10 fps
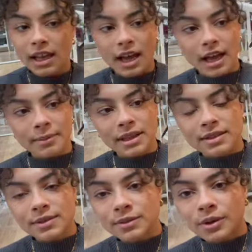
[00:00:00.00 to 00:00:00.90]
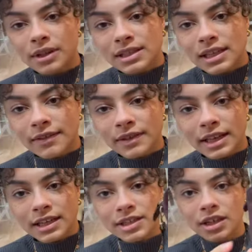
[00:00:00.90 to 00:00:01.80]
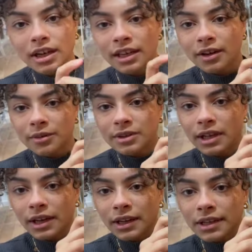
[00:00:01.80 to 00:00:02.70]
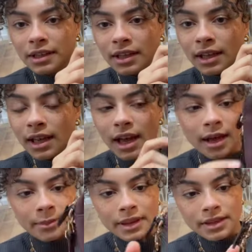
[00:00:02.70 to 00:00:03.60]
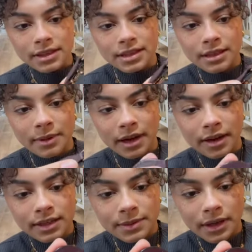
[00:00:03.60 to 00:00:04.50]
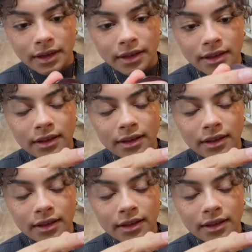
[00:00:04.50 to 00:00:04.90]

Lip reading: It's all got this lovely shiny gold tone. But there's just some areas where